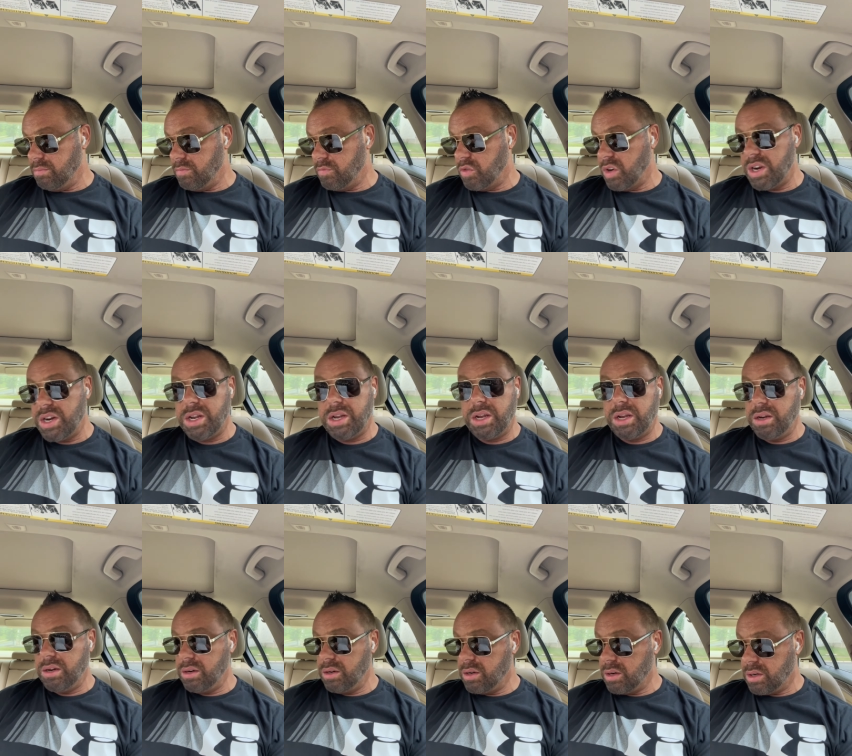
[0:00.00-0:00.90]
radiate
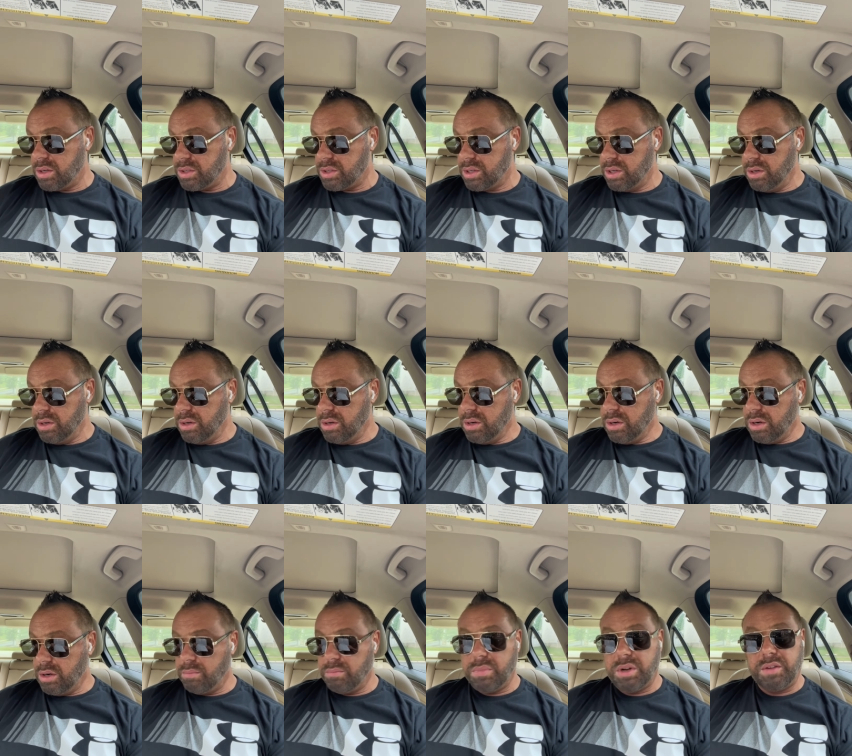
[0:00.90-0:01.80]
and cause
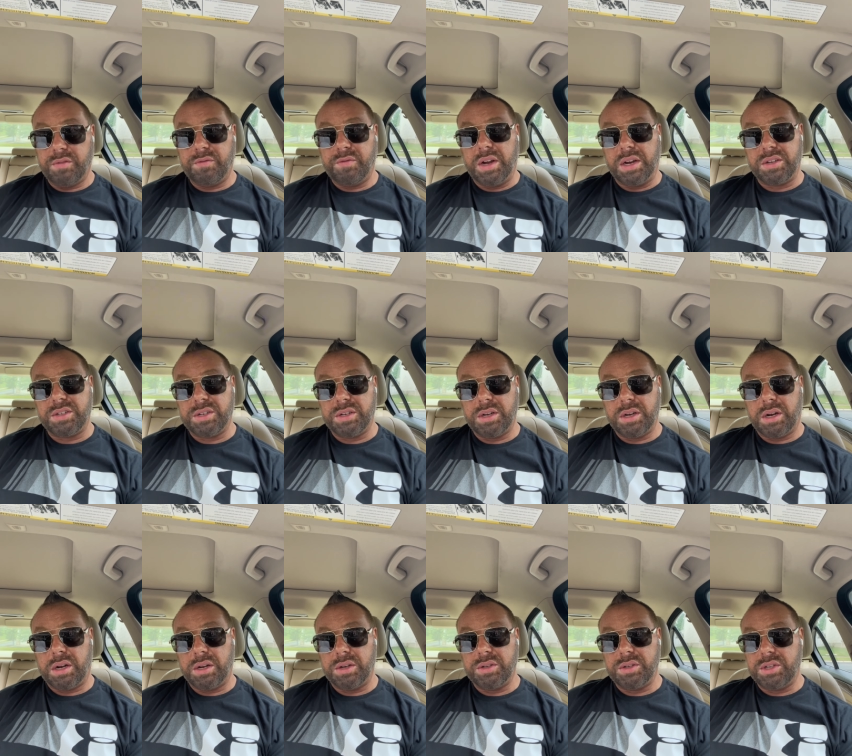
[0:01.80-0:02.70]
um, effects
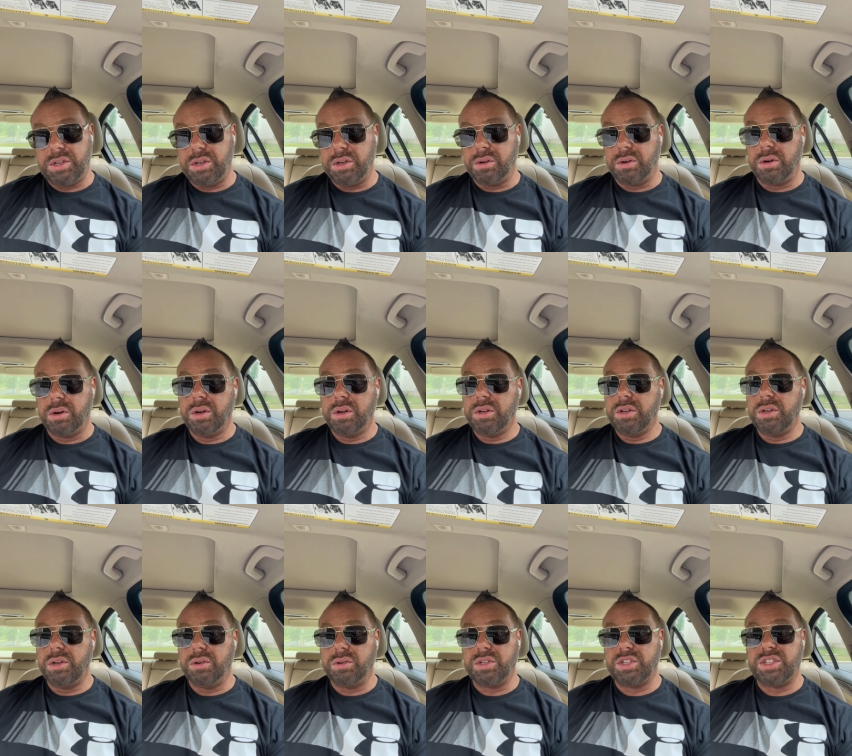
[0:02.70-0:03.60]
onto your
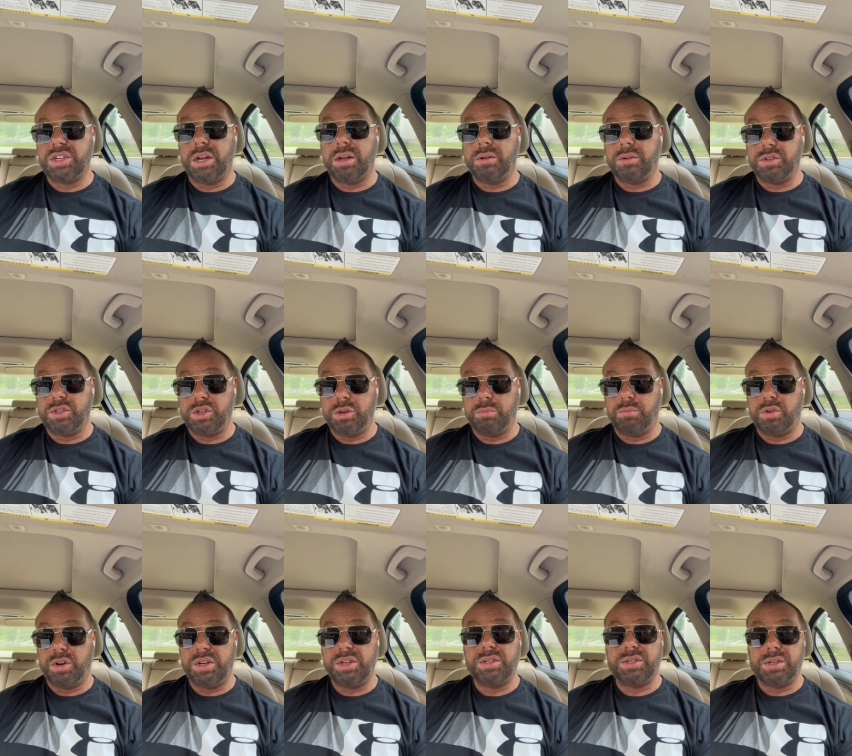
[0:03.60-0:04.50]
your cells, your
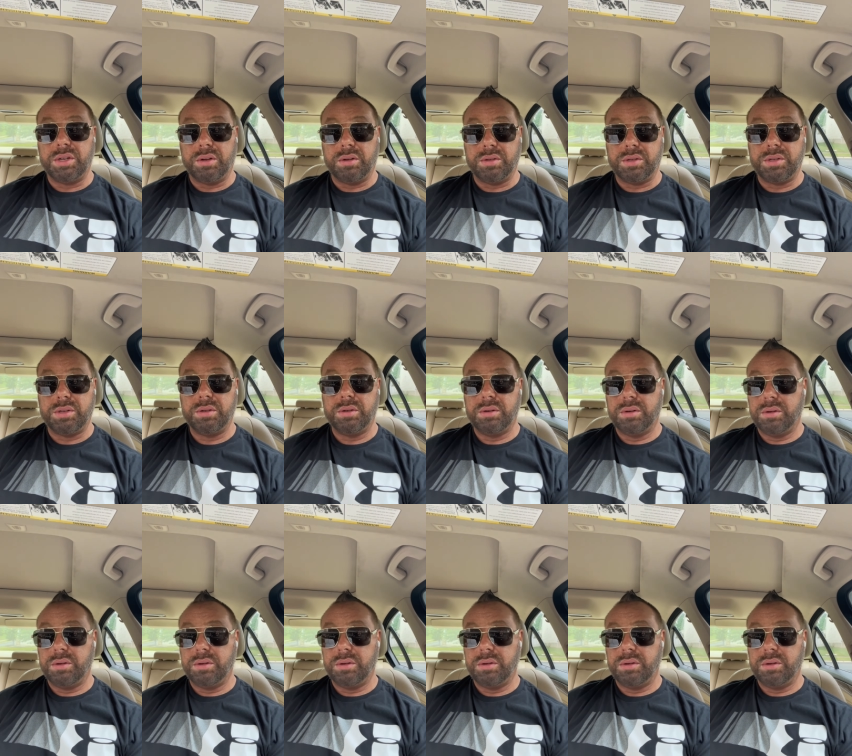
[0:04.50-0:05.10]
brain cells.